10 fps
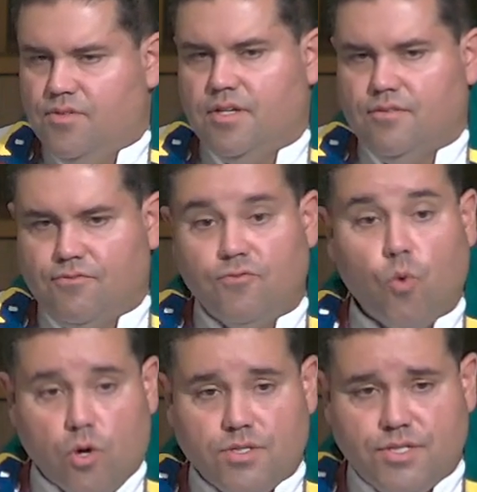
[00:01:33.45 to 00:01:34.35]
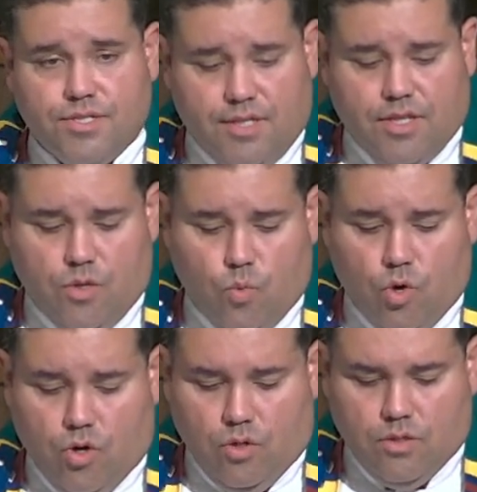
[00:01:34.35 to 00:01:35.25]
a uh, force in the
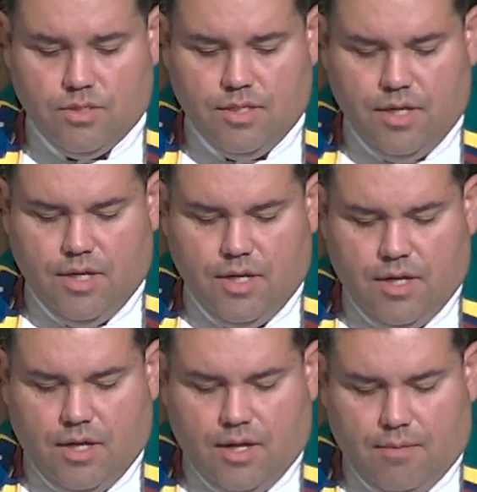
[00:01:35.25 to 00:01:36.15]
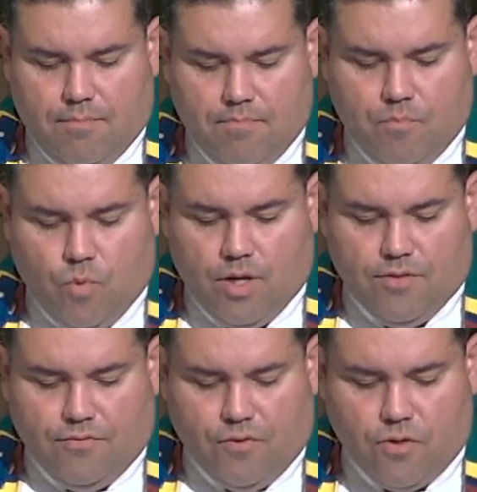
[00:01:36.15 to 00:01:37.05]
world. Um, one of the
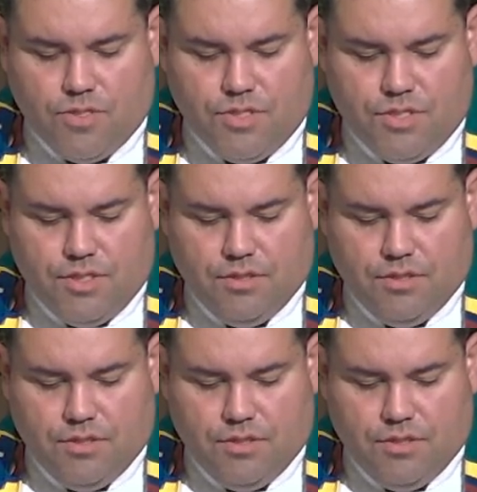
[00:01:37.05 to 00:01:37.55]
first